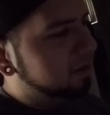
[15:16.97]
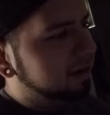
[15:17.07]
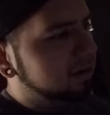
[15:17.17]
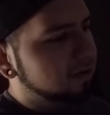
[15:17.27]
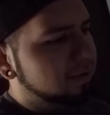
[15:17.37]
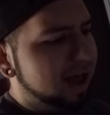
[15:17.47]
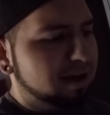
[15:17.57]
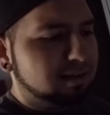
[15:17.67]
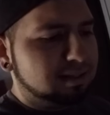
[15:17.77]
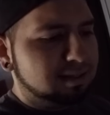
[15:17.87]
going to go
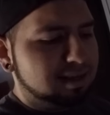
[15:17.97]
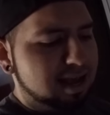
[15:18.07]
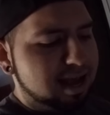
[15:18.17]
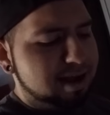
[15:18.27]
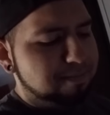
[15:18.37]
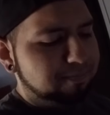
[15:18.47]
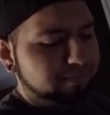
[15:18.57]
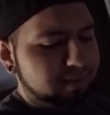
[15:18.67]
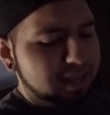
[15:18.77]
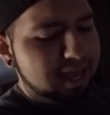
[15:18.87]
out,
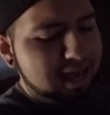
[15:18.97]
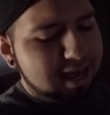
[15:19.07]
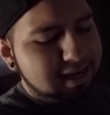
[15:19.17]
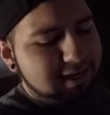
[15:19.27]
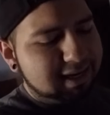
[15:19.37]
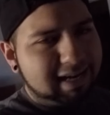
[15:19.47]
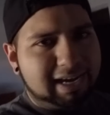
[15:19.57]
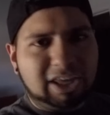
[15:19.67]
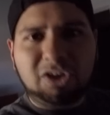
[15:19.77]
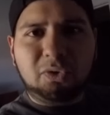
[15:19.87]
and
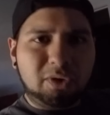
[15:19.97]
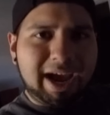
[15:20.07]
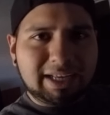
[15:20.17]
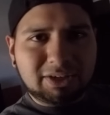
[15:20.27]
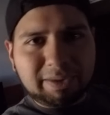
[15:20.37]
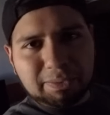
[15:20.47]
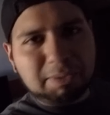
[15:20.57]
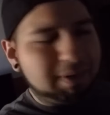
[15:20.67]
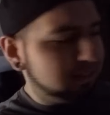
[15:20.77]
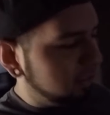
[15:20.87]
you guys are coming
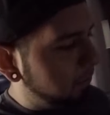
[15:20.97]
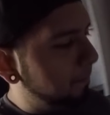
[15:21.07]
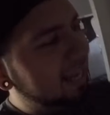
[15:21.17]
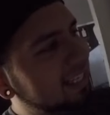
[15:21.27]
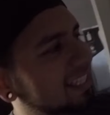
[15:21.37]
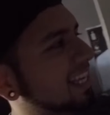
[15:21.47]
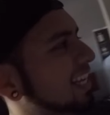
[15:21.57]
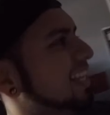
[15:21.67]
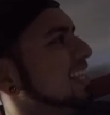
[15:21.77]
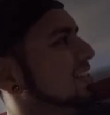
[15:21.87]
with me. So let's get this